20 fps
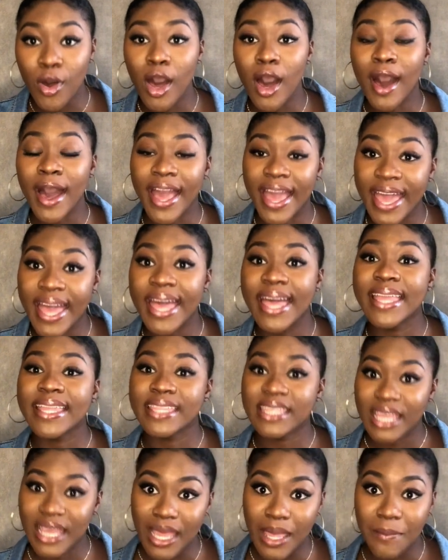our hair
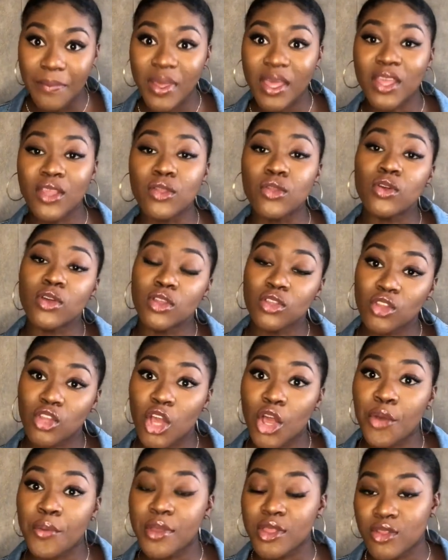type, and you can
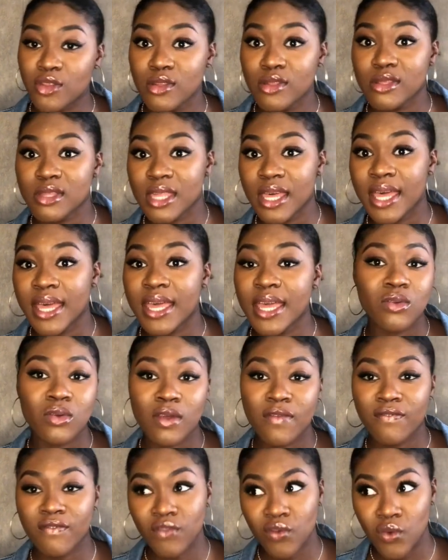go and use that. You
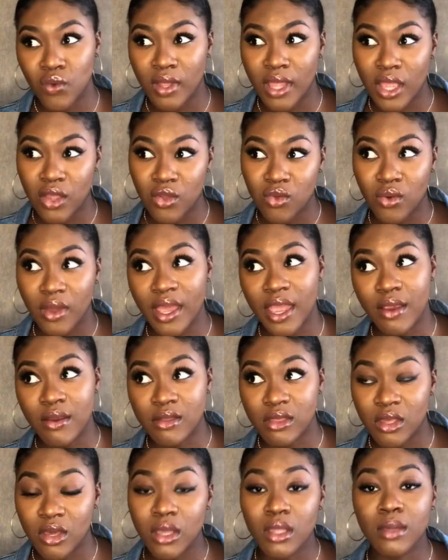can feel like your hair
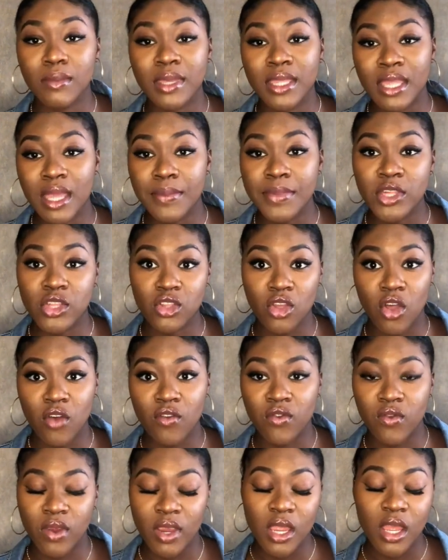isn't going to be damaged
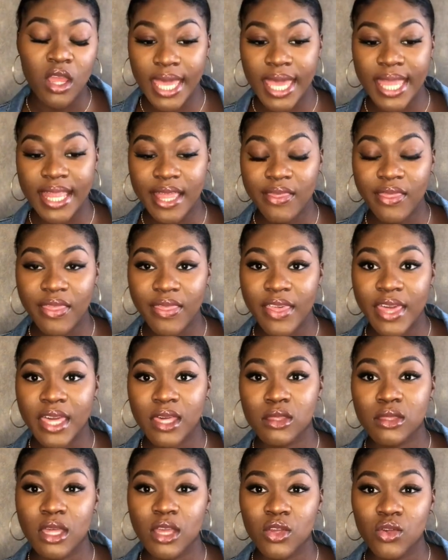after it. Another thing is
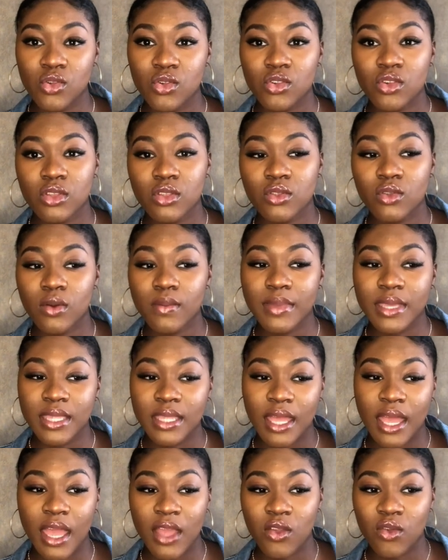that you should not be
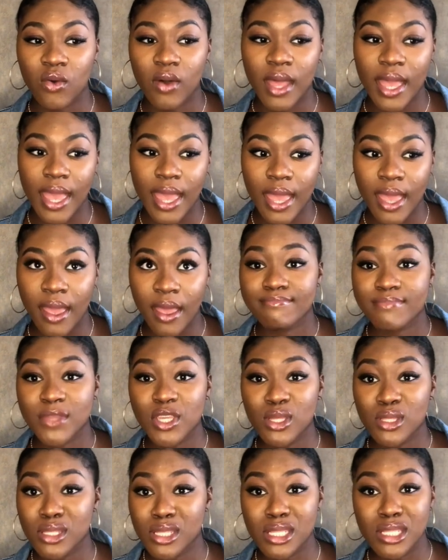dyeing your hair
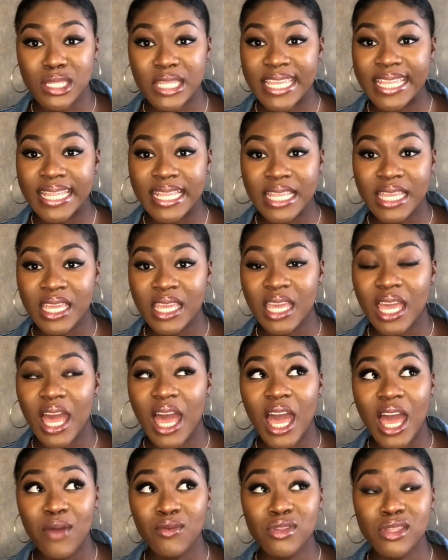consistently.
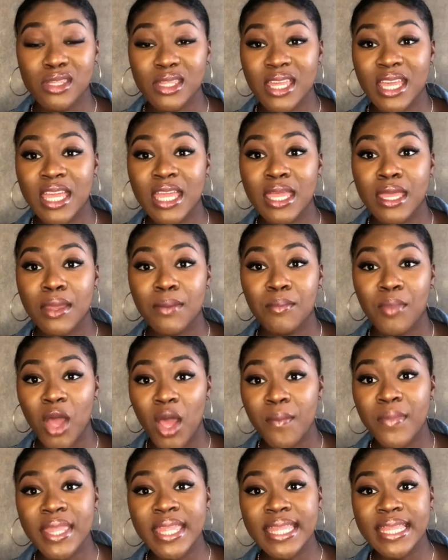I would say
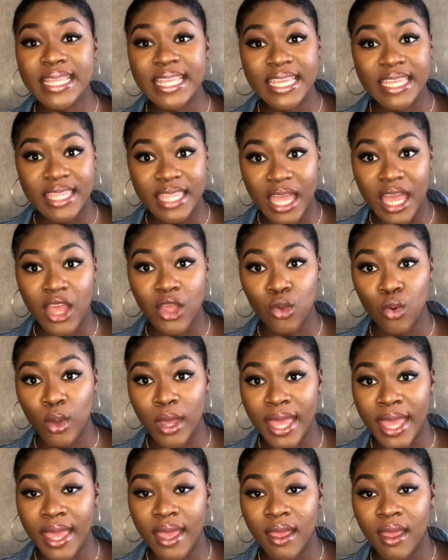permanently dye your
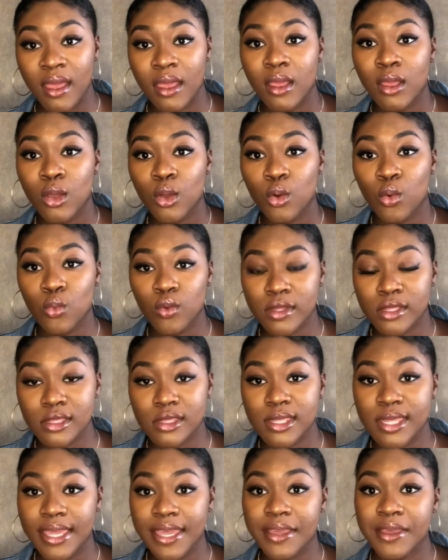hair once
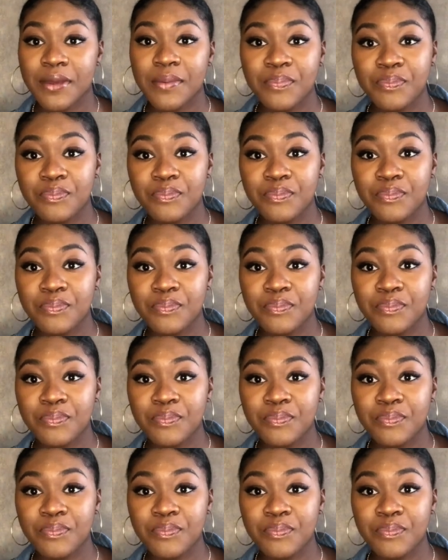a year.